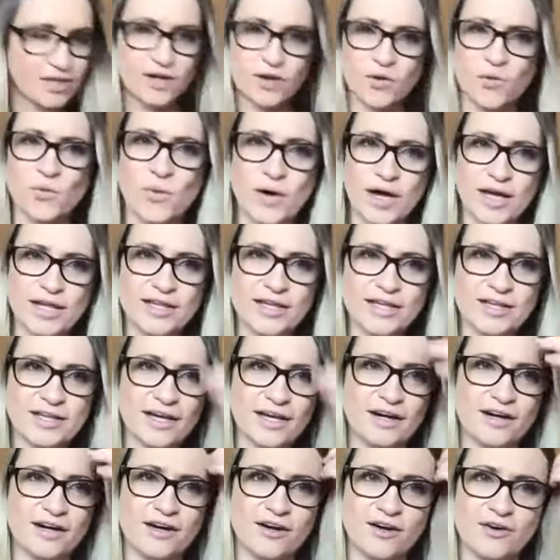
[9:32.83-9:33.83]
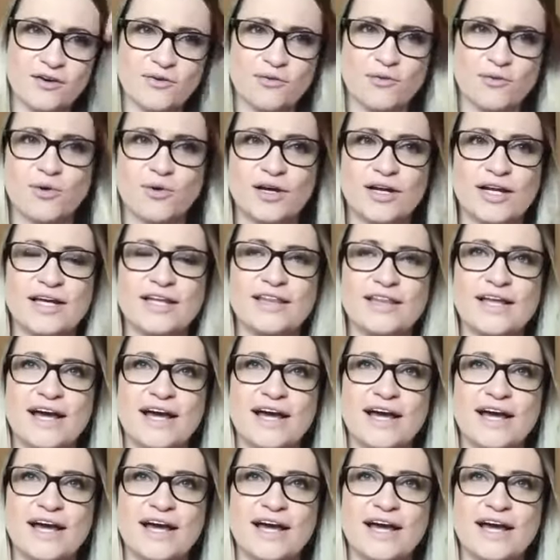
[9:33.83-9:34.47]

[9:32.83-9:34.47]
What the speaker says: way that they're wording